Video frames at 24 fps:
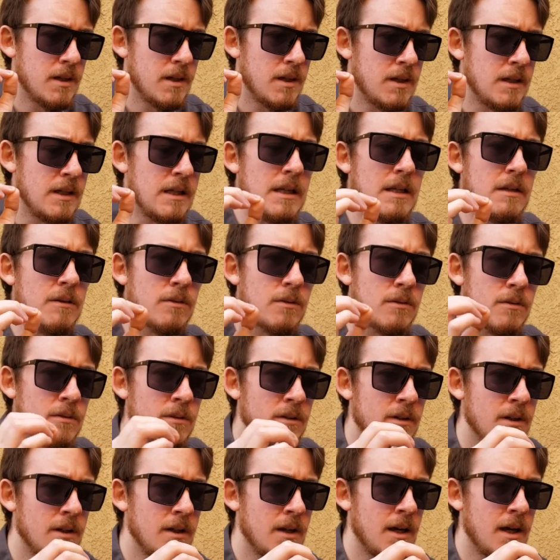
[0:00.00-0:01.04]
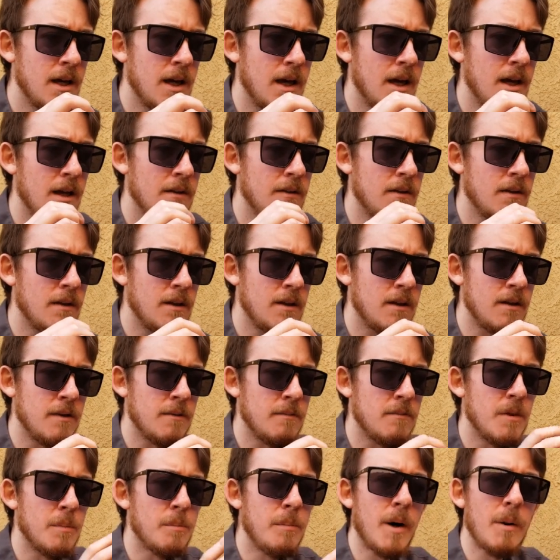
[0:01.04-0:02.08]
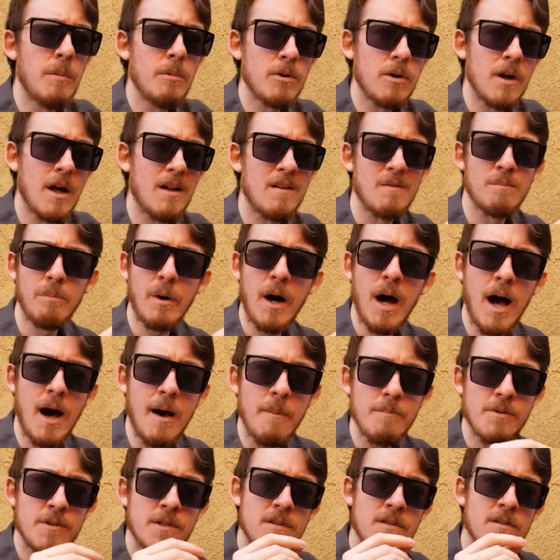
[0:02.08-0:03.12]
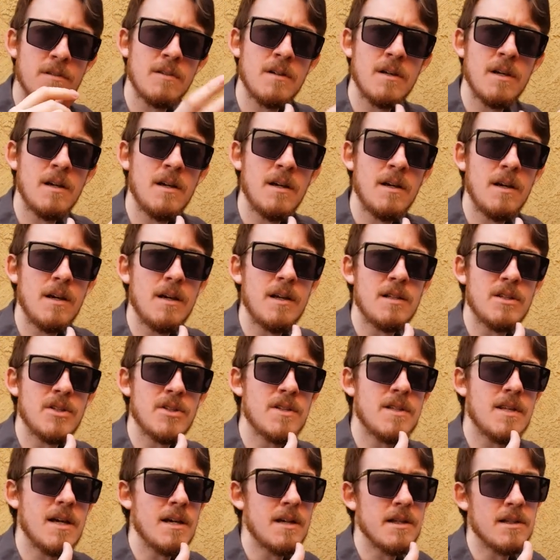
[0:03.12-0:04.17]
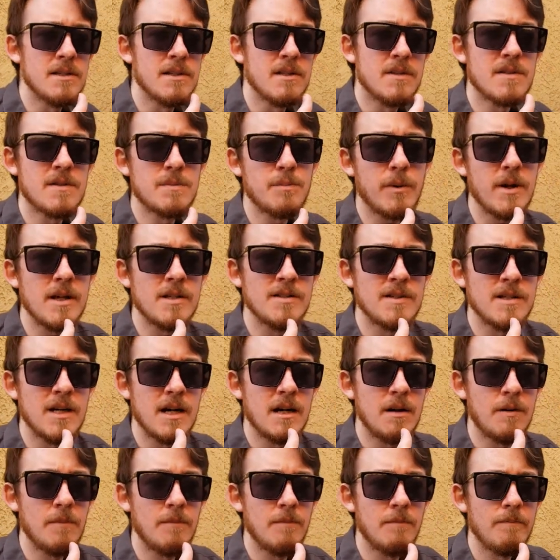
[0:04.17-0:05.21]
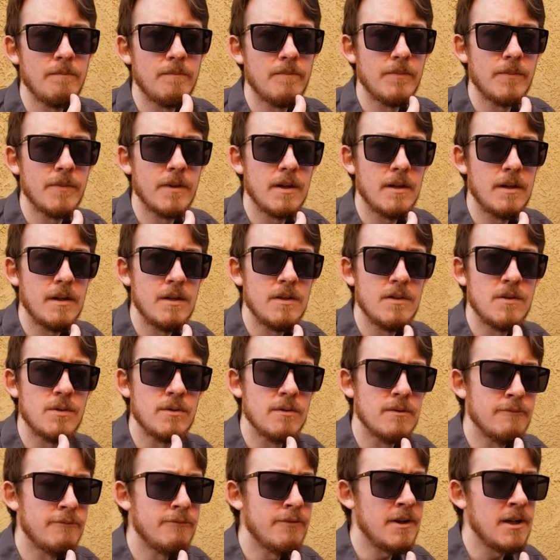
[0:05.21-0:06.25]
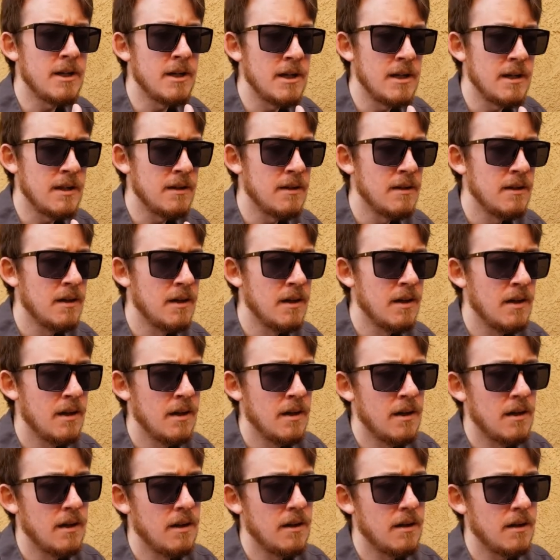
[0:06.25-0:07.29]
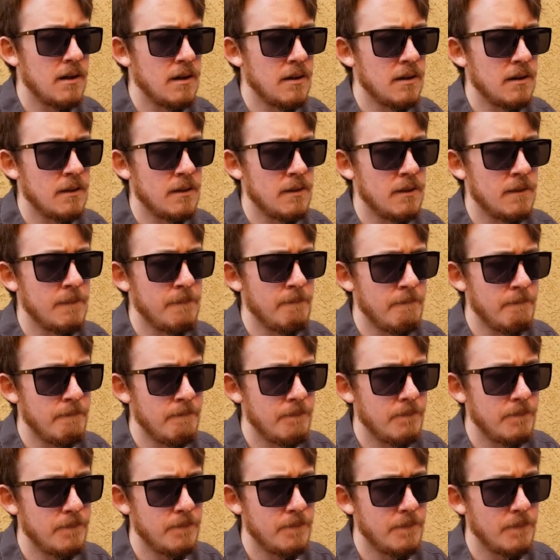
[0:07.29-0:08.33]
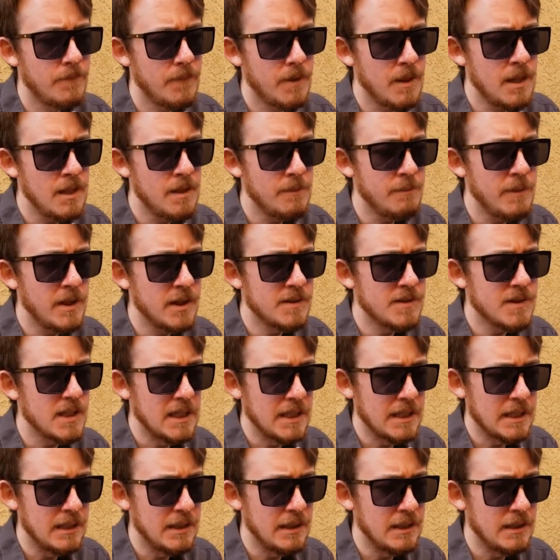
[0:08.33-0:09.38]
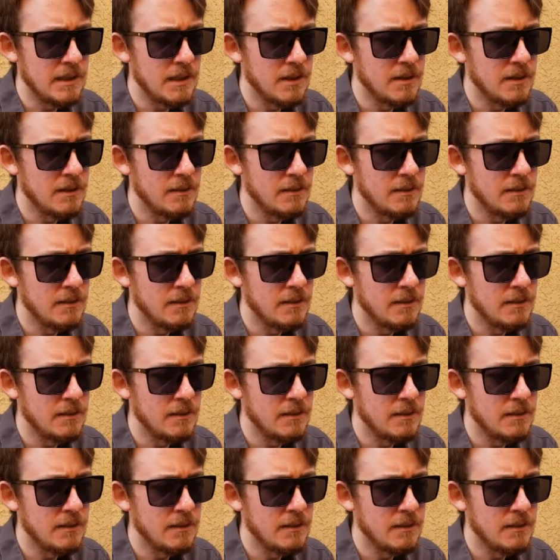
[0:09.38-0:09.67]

needle, and the bubble kind of pops and spreads out into infinity, and it makes like a